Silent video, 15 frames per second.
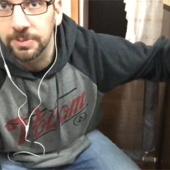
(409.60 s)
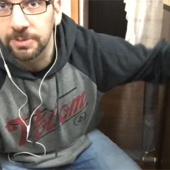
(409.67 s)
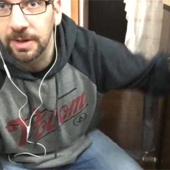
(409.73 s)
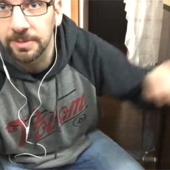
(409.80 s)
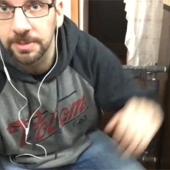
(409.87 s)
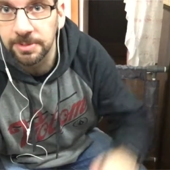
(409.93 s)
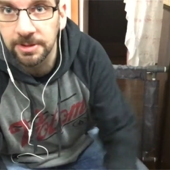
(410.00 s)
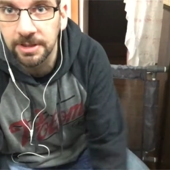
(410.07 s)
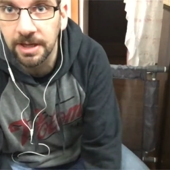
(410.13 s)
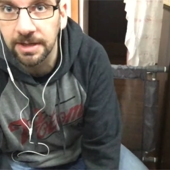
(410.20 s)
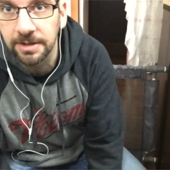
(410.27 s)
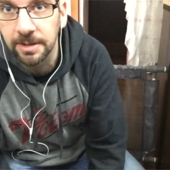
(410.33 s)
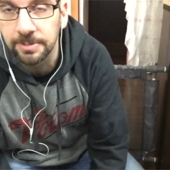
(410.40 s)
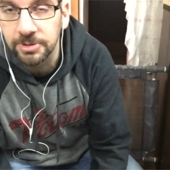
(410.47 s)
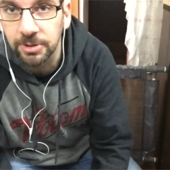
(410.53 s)
probably
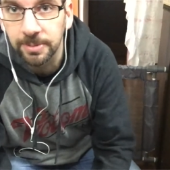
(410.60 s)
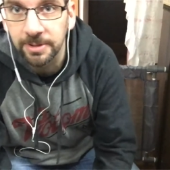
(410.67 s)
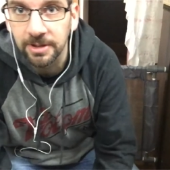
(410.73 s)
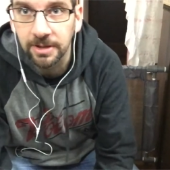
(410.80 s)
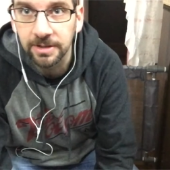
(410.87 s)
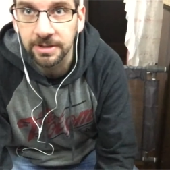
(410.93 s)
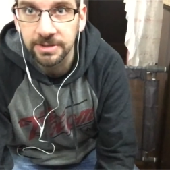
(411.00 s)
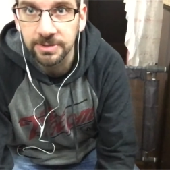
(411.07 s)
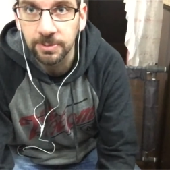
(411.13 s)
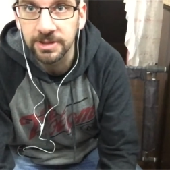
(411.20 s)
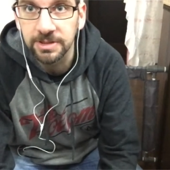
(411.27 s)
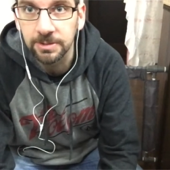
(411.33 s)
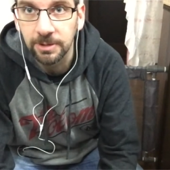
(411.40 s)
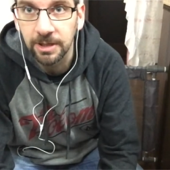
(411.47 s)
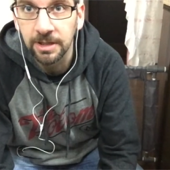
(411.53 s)
end up tripping on this
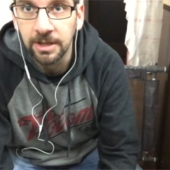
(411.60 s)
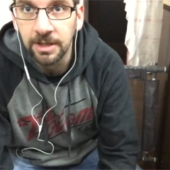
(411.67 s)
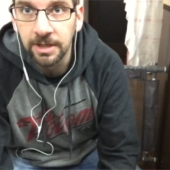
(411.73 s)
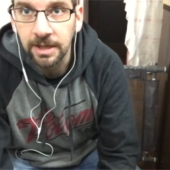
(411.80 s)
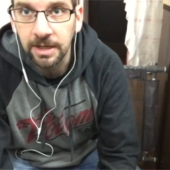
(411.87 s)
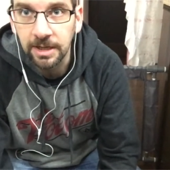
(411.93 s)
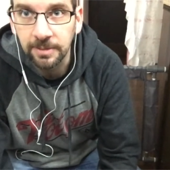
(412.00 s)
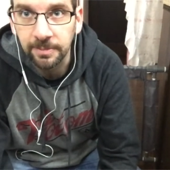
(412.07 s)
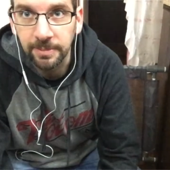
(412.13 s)
once in a while.